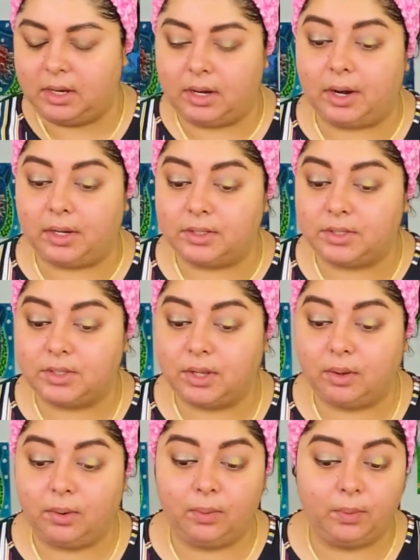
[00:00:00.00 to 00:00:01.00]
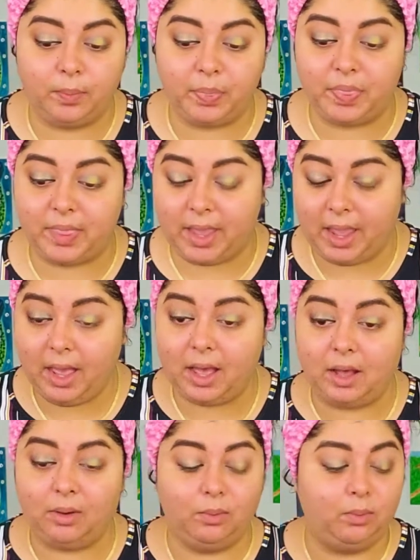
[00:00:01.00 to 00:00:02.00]
All right, so
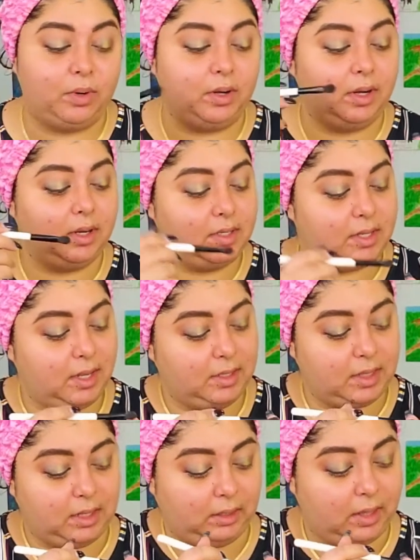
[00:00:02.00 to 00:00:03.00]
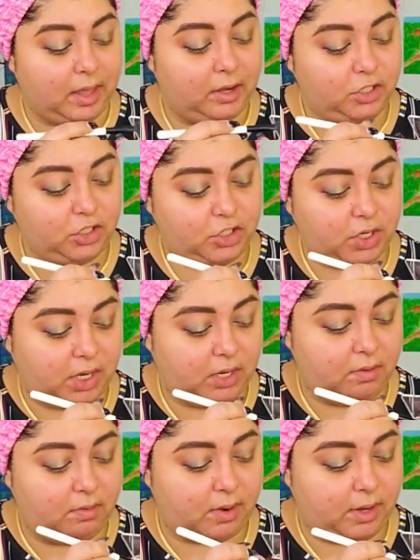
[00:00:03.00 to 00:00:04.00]
now we're gonna take the lighter
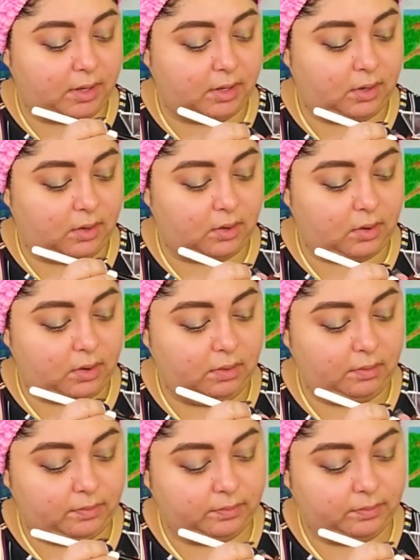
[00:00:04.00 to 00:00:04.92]
shade right here,